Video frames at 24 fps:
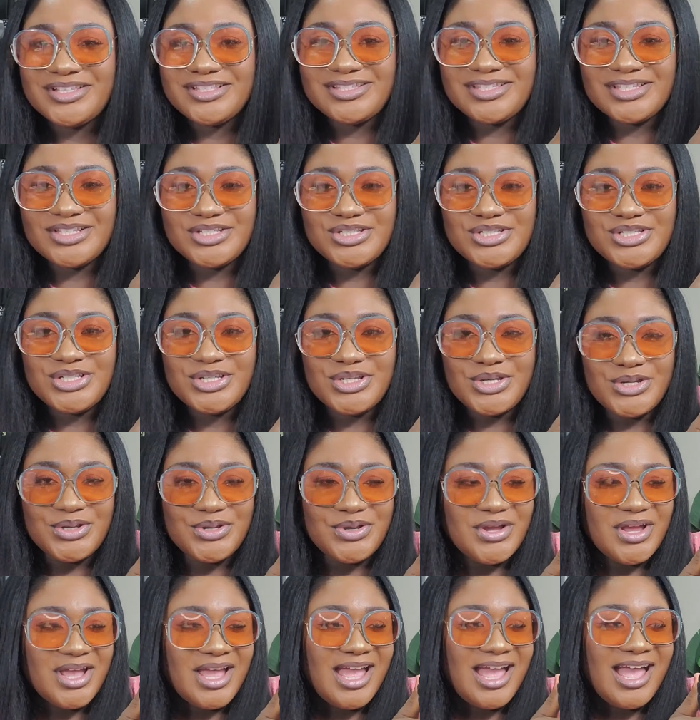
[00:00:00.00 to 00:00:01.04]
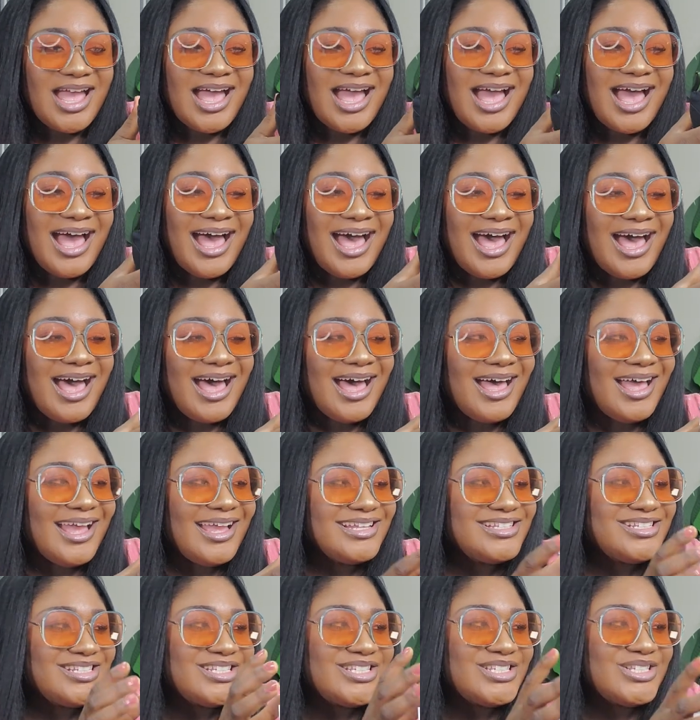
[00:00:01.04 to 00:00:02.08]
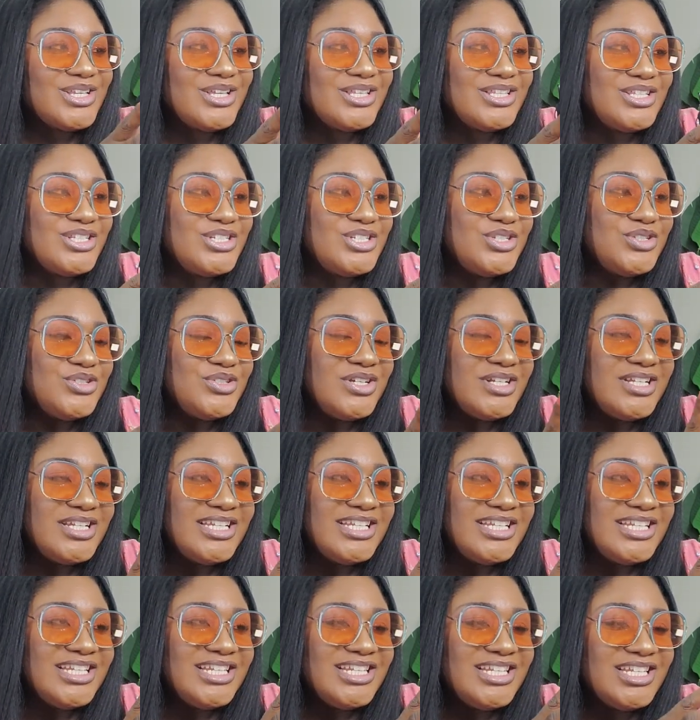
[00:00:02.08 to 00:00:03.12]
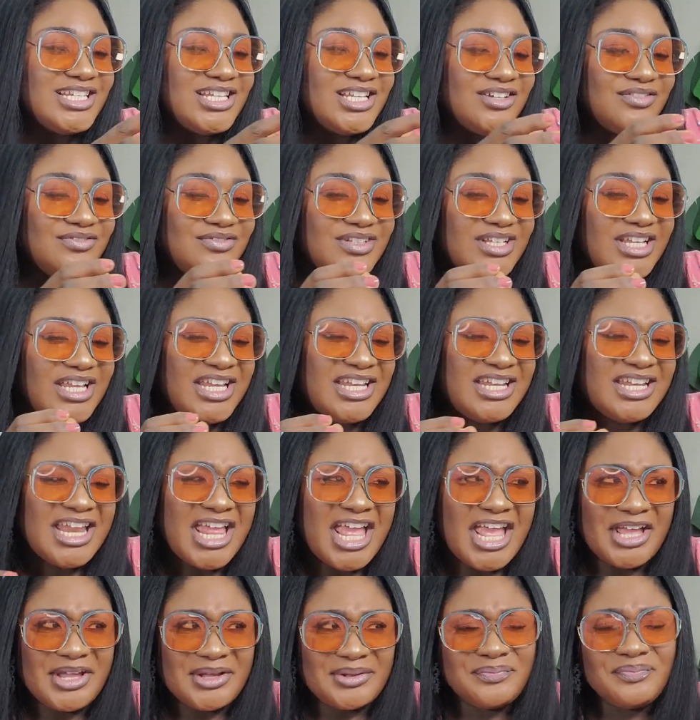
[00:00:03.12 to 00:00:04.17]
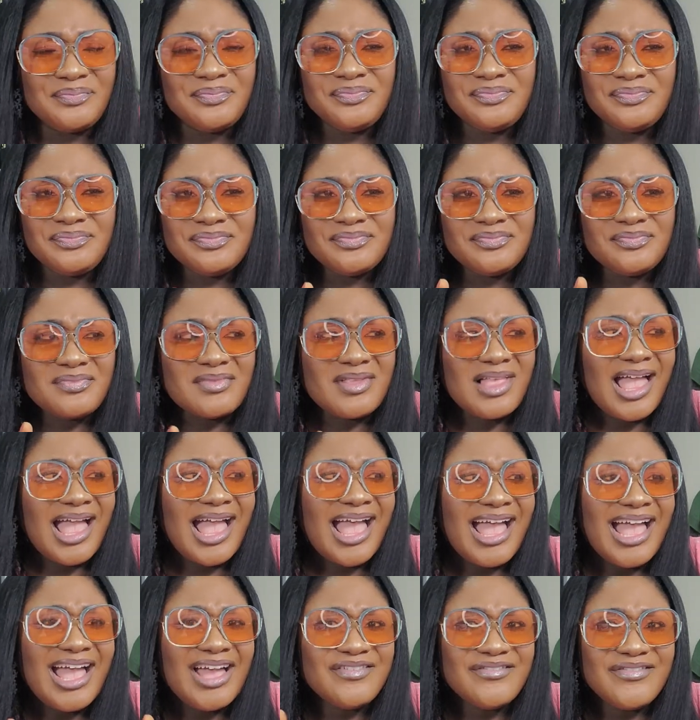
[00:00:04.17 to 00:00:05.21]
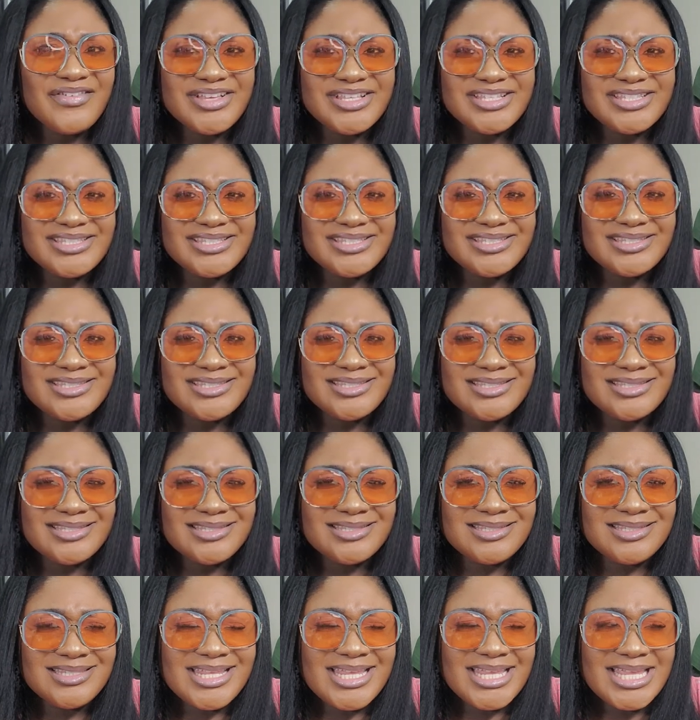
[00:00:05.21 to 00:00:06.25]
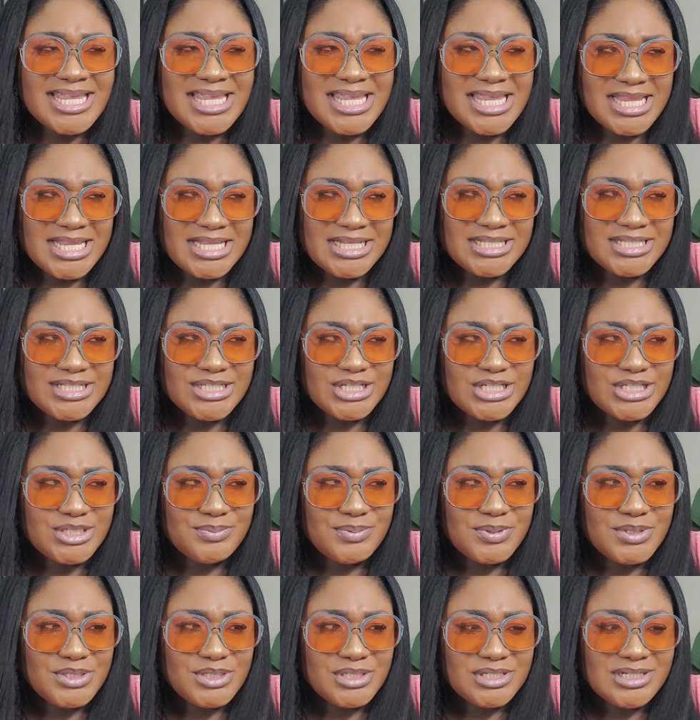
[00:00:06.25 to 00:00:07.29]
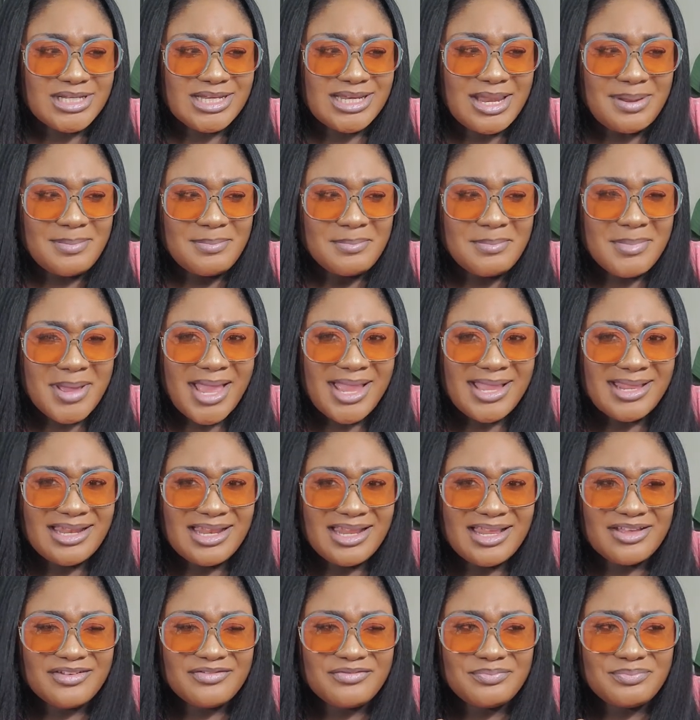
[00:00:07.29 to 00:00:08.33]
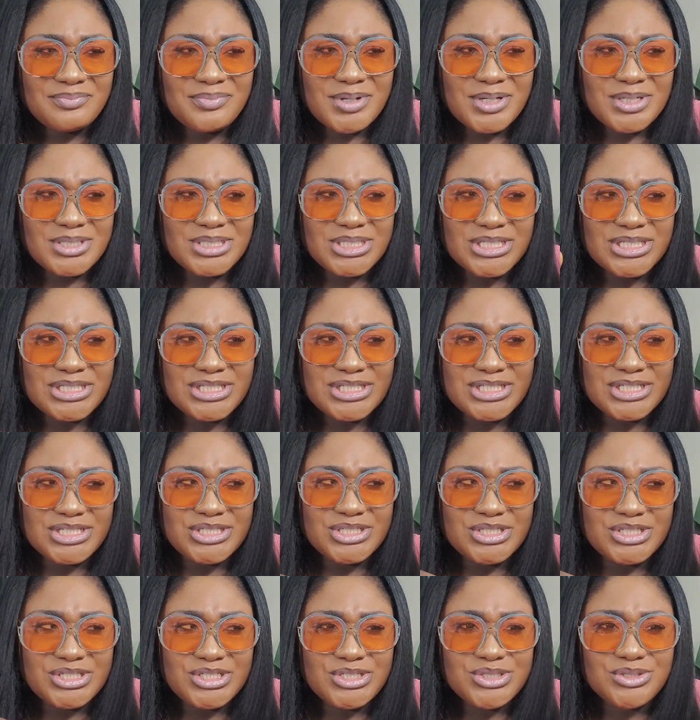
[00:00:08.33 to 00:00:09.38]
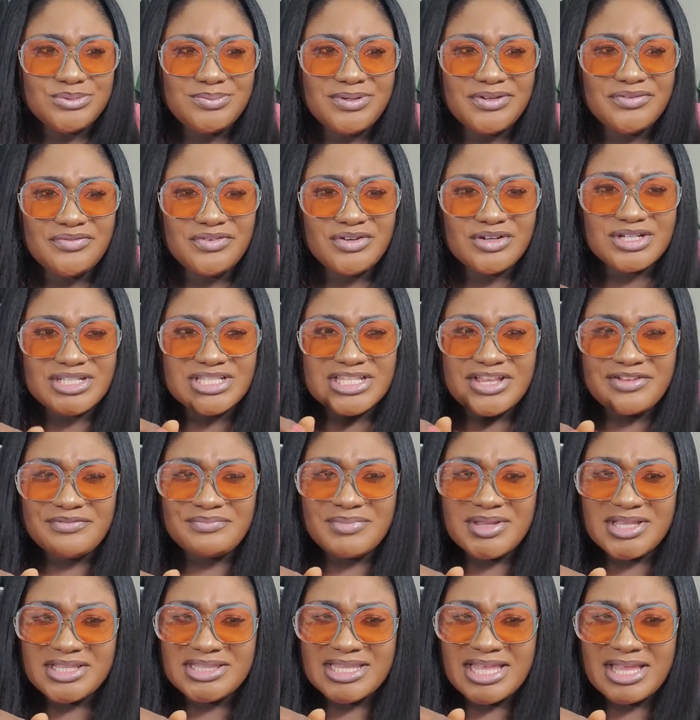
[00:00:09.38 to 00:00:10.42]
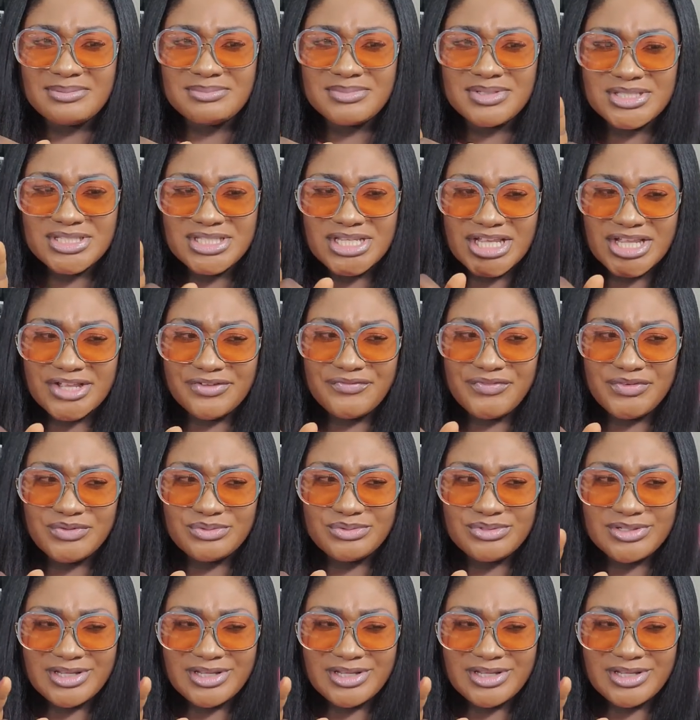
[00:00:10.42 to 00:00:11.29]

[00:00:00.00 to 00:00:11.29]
is this shoe? I just saw this shoe and I loved it. Now, I have a sneaky suspicion that I might have purchased this shoe before because I've made that mistake a few